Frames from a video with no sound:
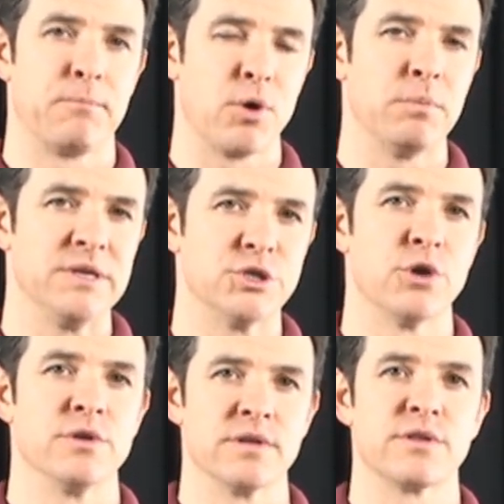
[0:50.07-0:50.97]
probably
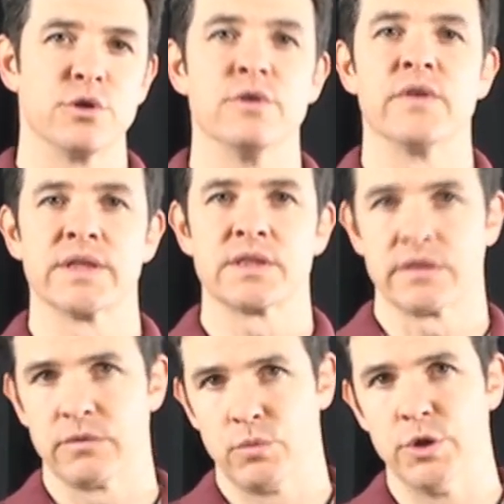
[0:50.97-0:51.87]
don't serve
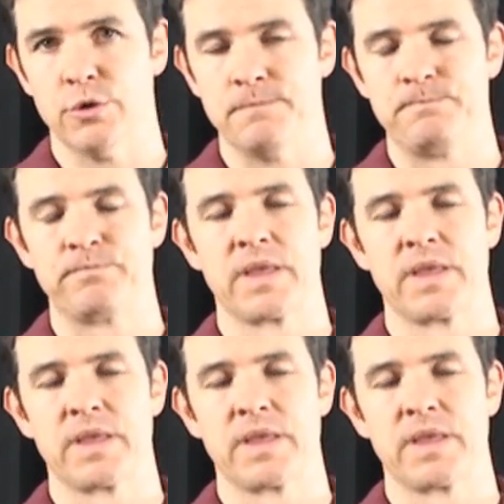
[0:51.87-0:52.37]
us well.